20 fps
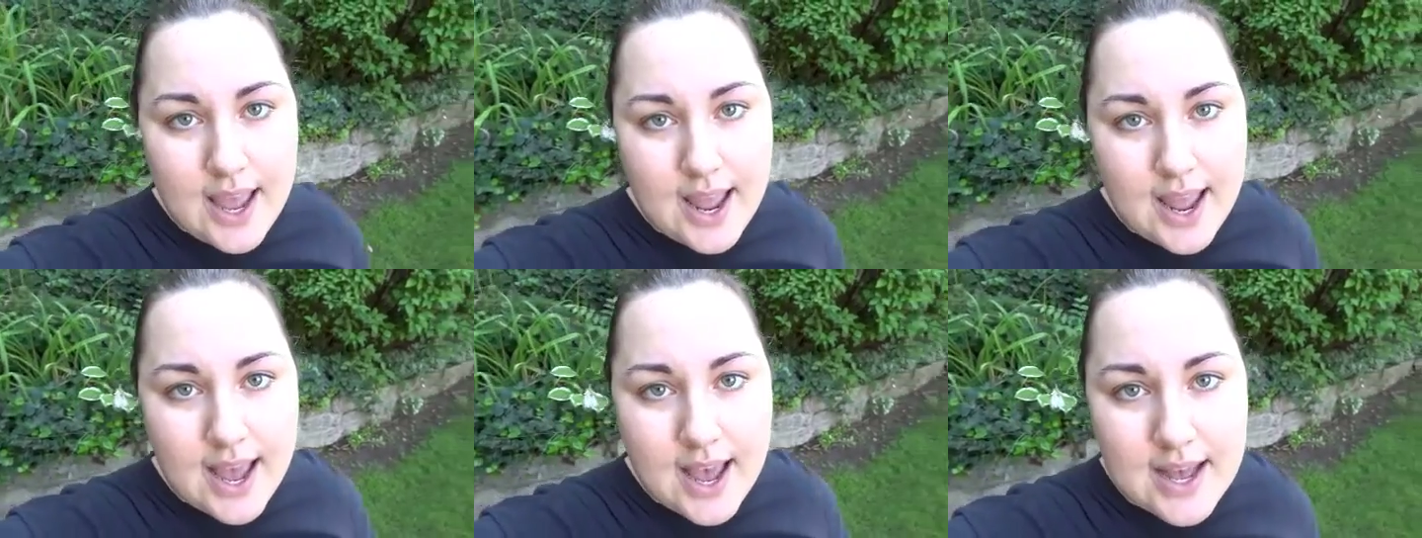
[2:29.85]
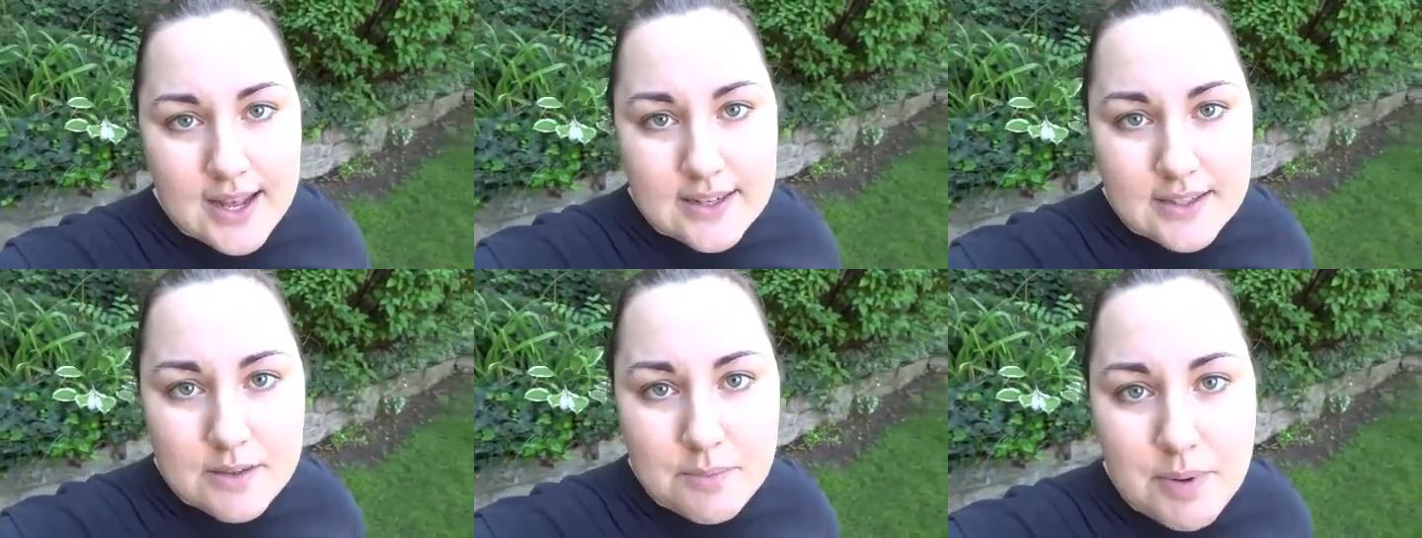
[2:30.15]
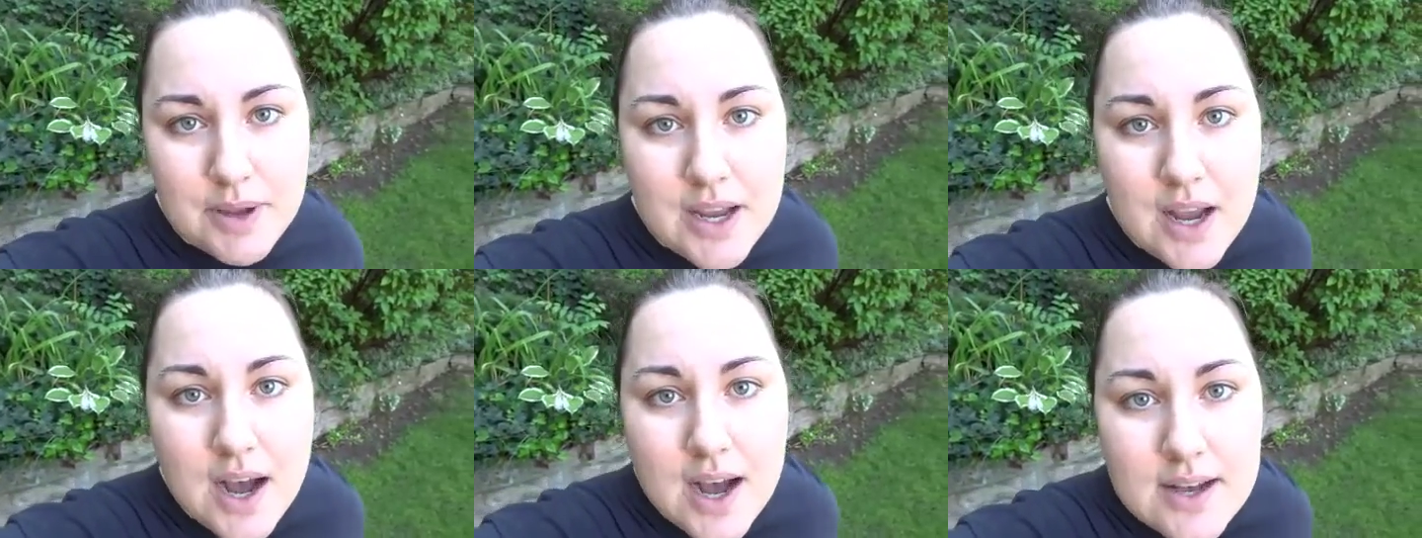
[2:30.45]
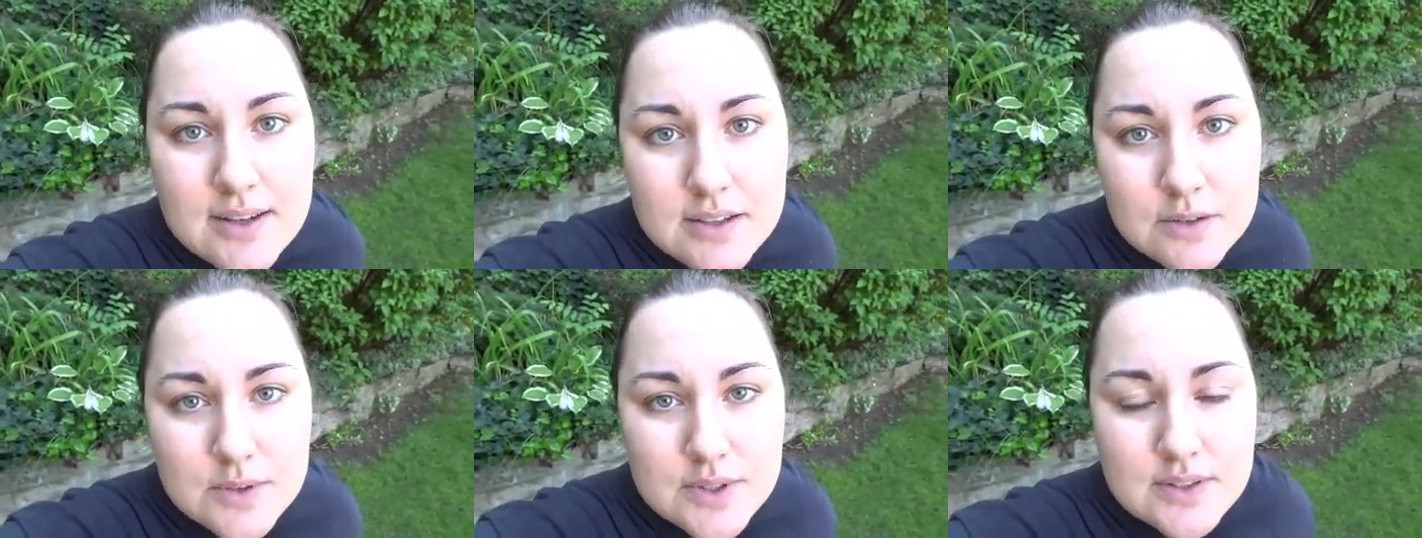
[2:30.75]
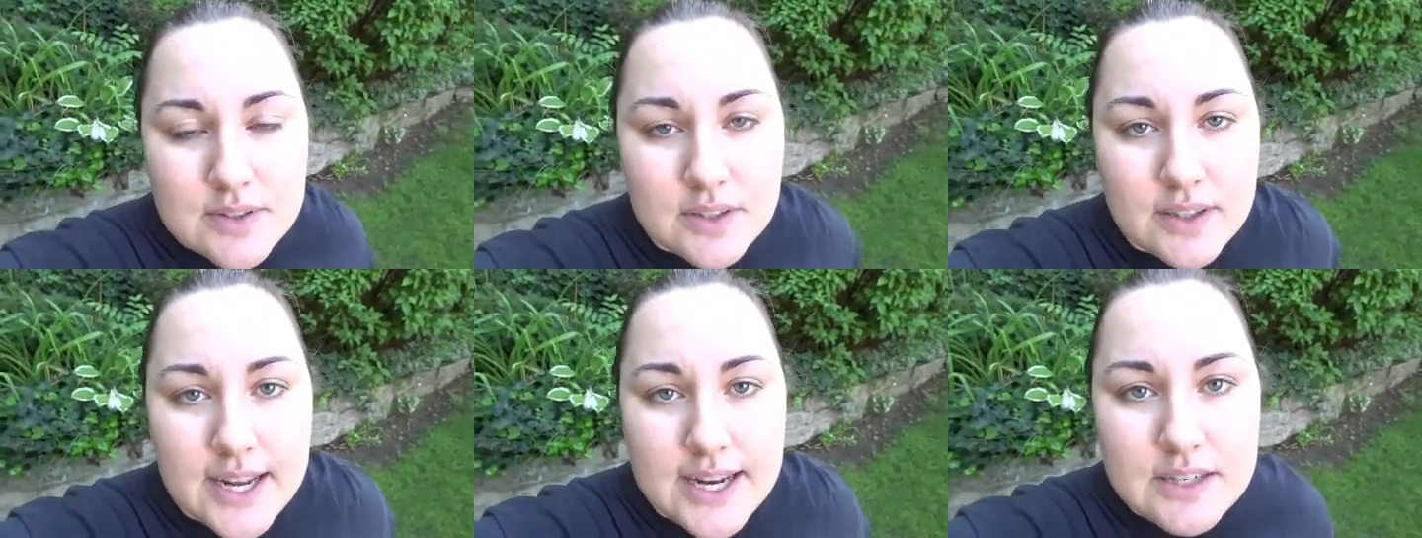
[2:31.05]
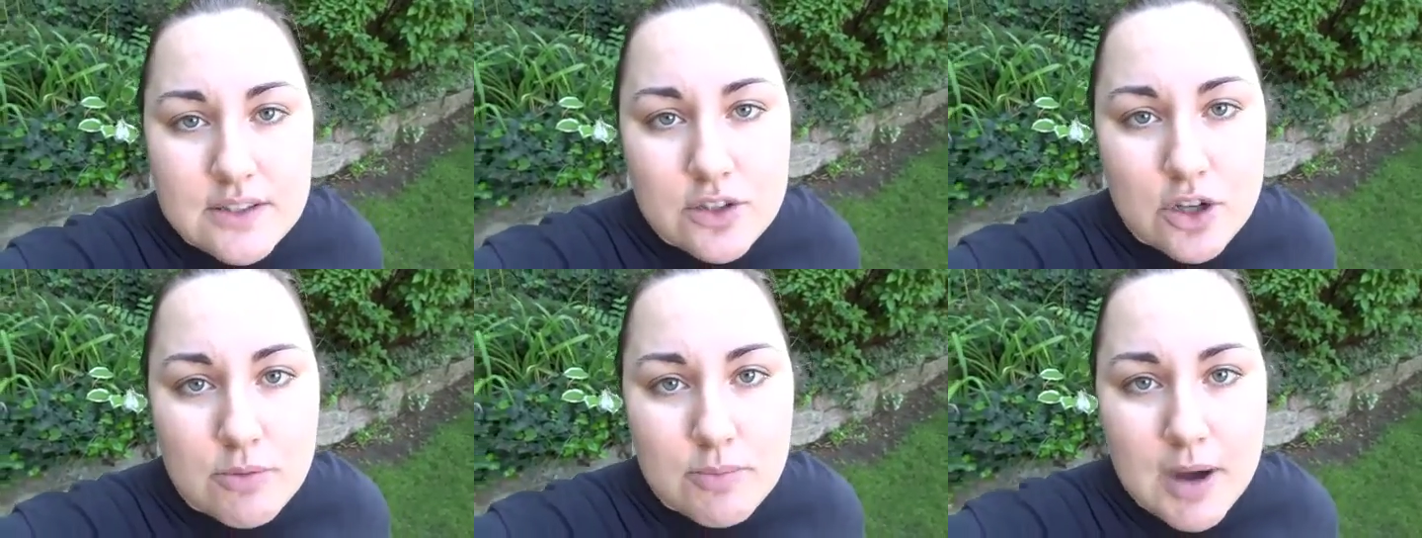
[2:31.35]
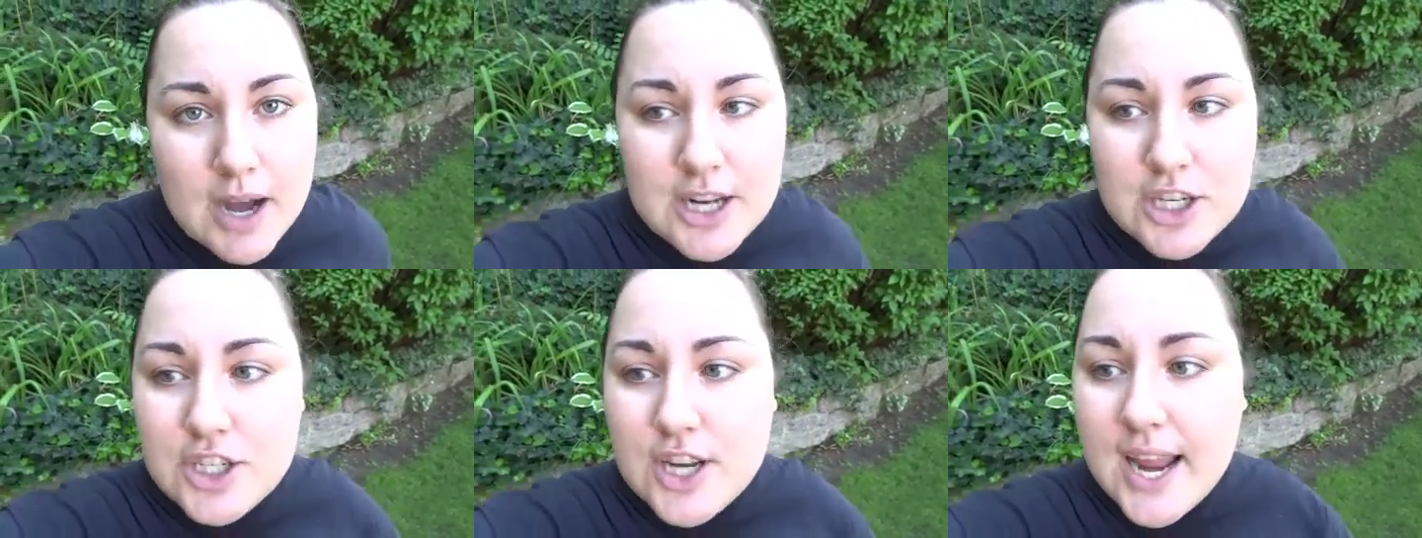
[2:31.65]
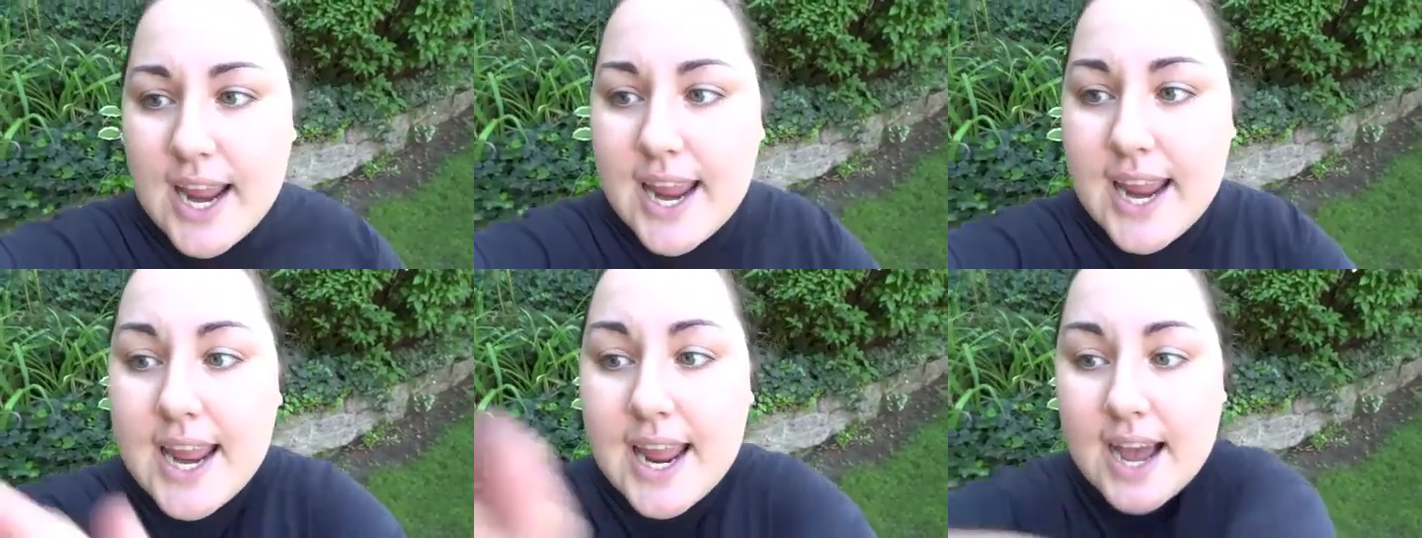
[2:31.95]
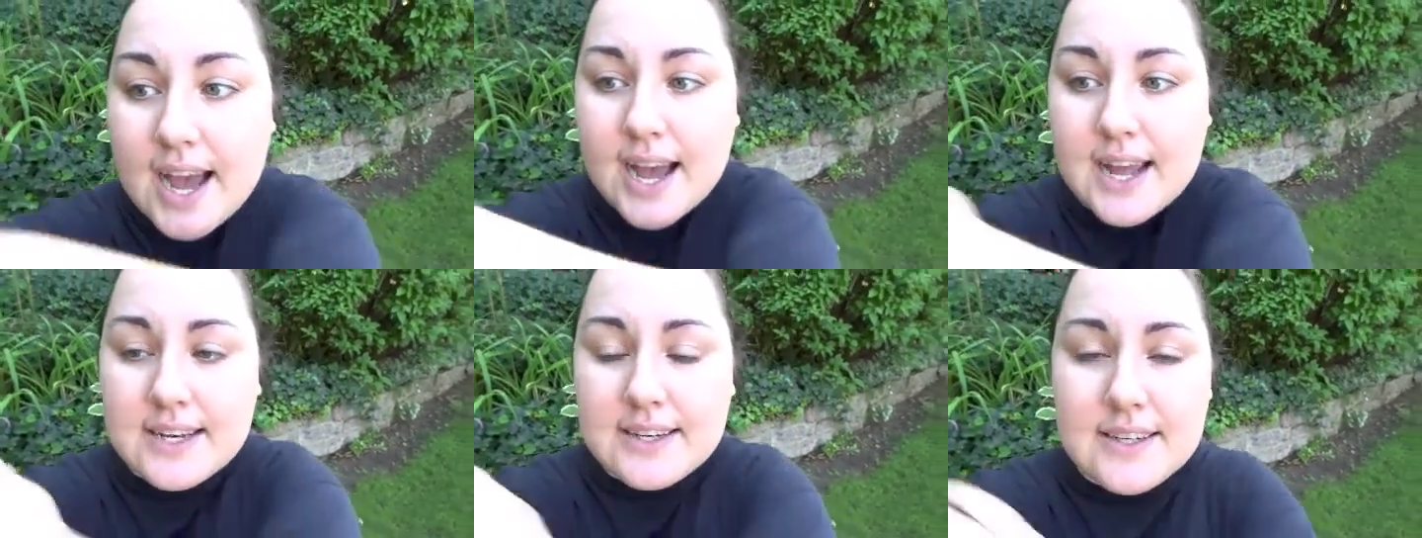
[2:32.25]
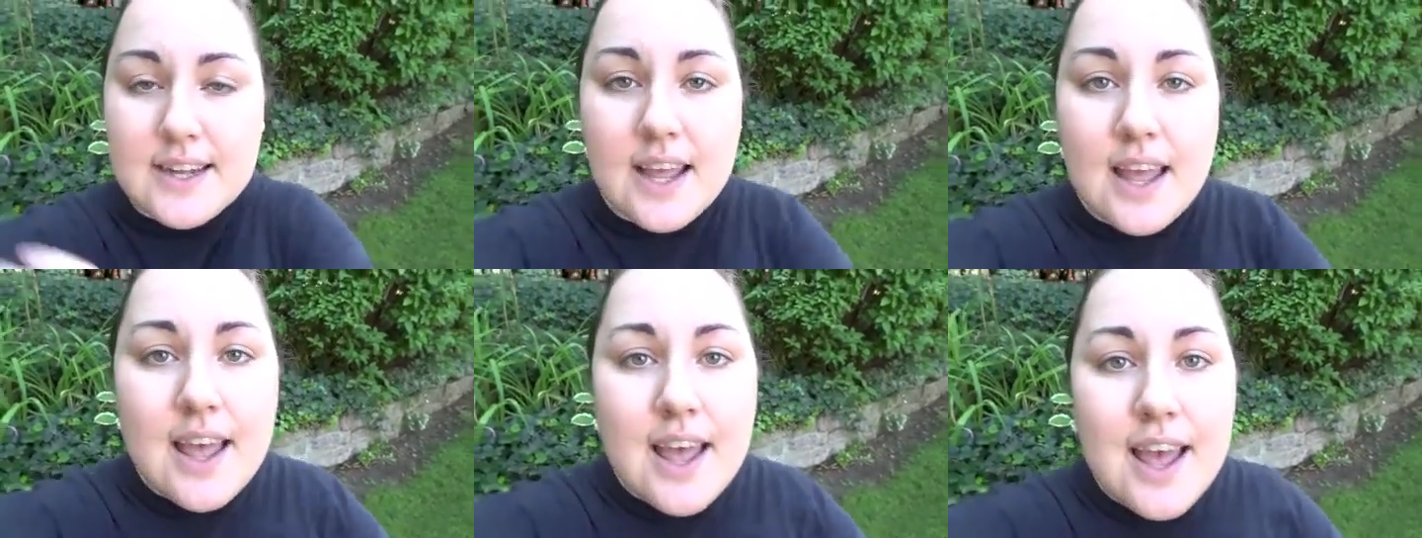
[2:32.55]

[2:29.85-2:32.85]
And because it was delayed so much and